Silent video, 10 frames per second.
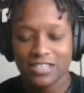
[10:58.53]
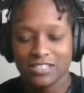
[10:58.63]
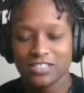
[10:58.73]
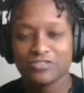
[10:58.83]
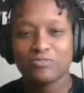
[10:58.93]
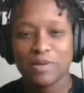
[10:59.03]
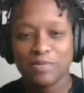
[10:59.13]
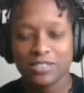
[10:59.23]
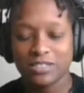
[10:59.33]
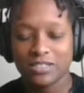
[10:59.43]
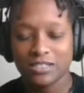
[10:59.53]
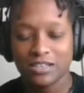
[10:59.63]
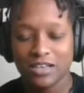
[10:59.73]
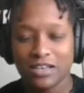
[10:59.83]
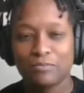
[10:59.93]
just remember to
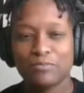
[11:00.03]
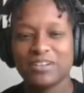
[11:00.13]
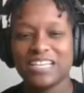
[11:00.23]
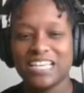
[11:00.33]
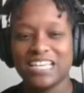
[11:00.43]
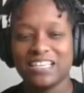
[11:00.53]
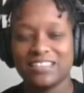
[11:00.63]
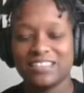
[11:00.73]
breathe.